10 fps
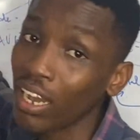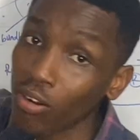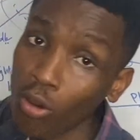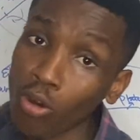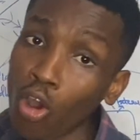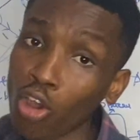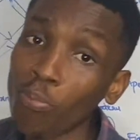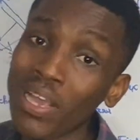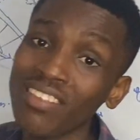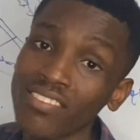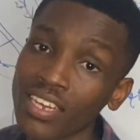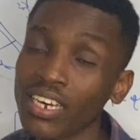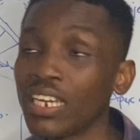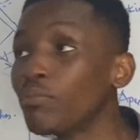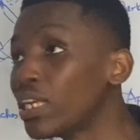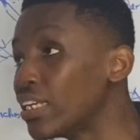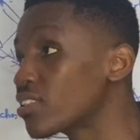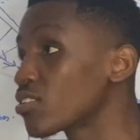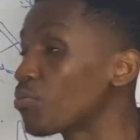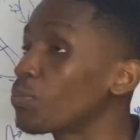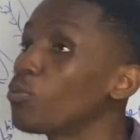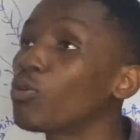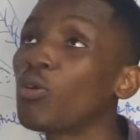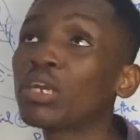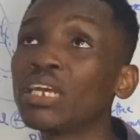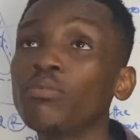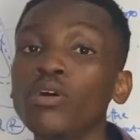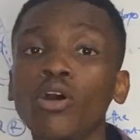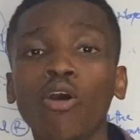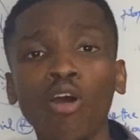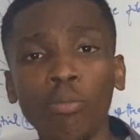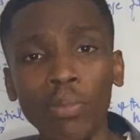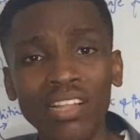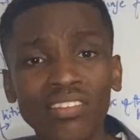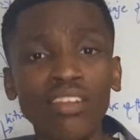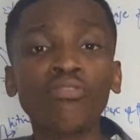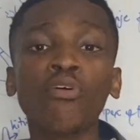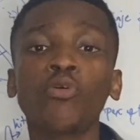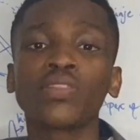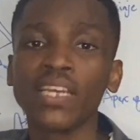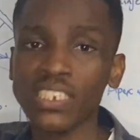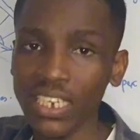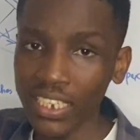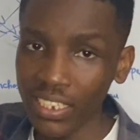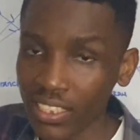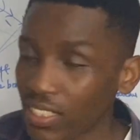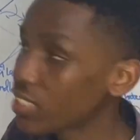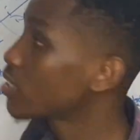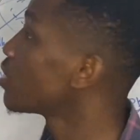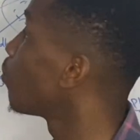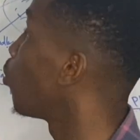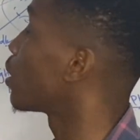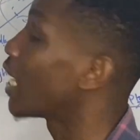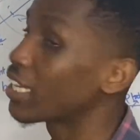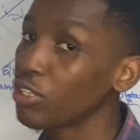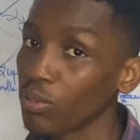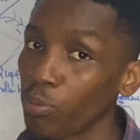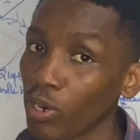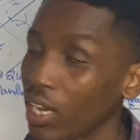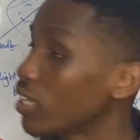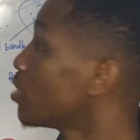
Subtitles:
they are called augmented limb leads. Some people call them augmented voltage leads, but they are unipolar.